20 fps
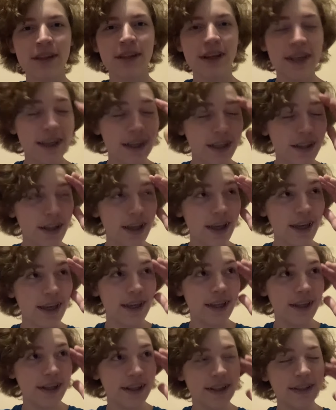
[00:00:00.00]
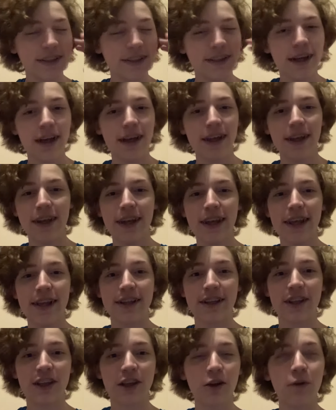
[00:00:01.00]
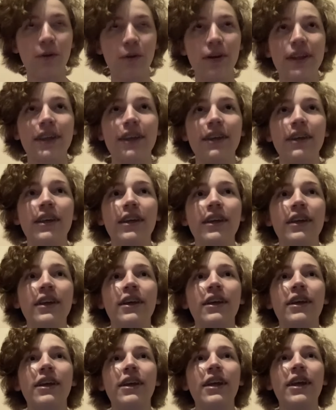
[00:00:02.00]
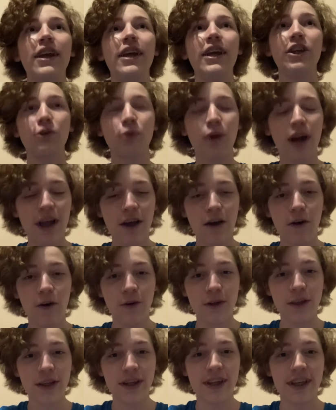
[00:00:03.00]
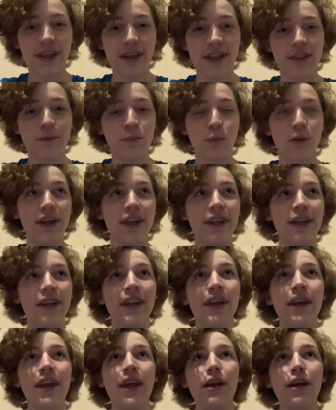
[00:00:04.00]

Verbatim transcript: his leg is done, and so is he. And Uriah Hall is going to get the win.